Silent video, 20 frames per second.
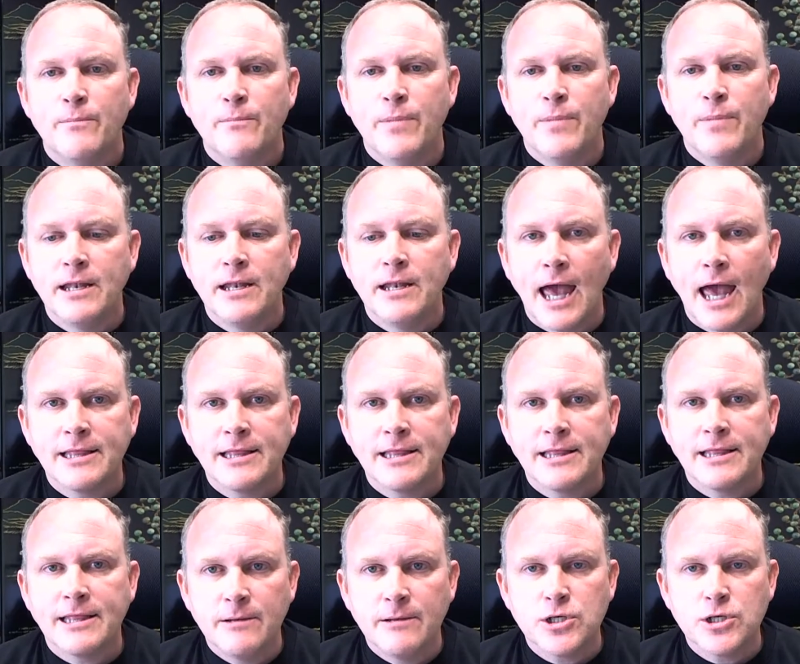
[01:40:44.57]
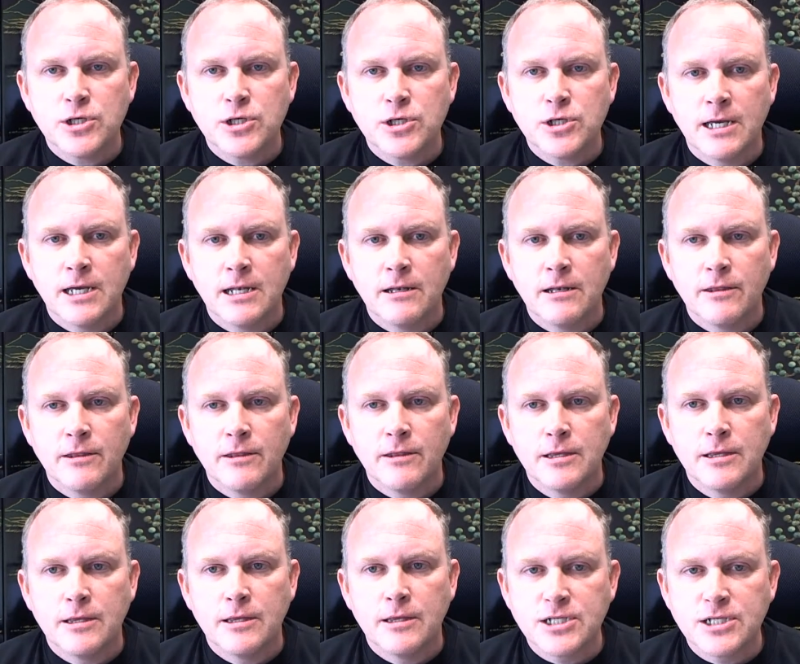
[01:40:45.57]
But at the same token,
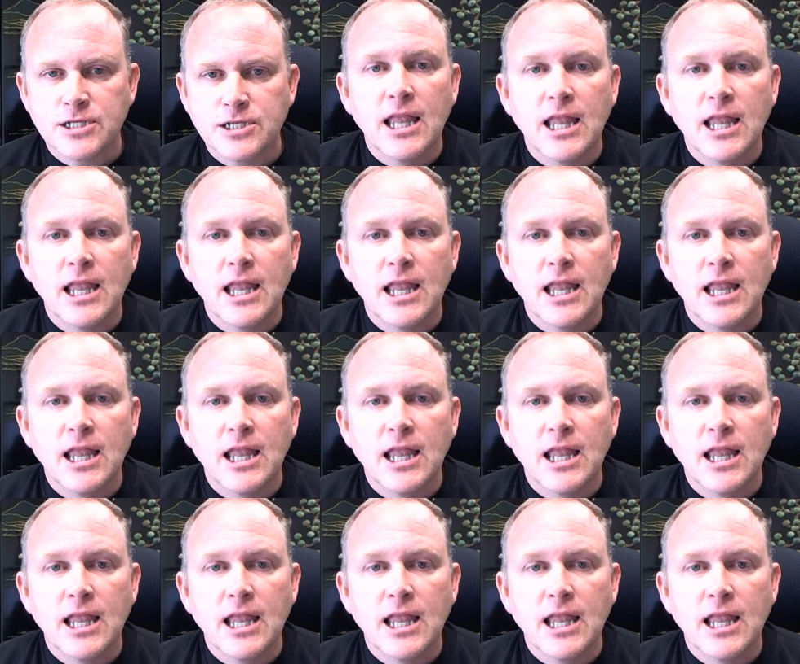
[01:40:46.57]
there's a